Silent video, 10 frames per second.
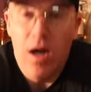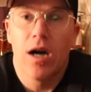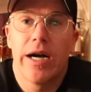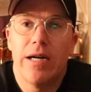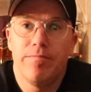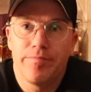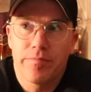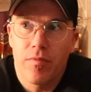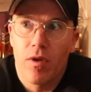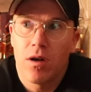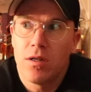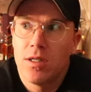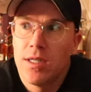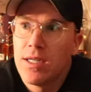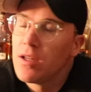All right.
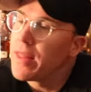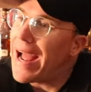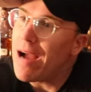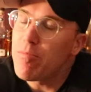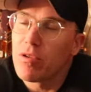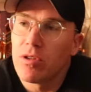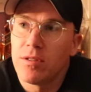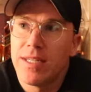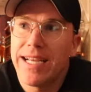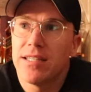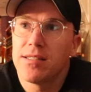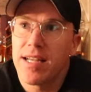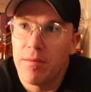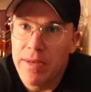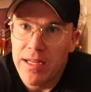The apple and
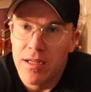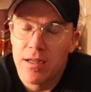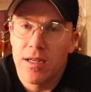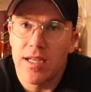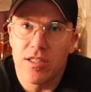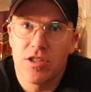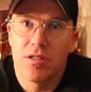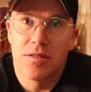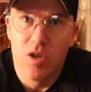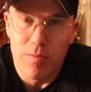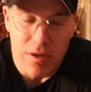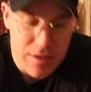cinnamon is super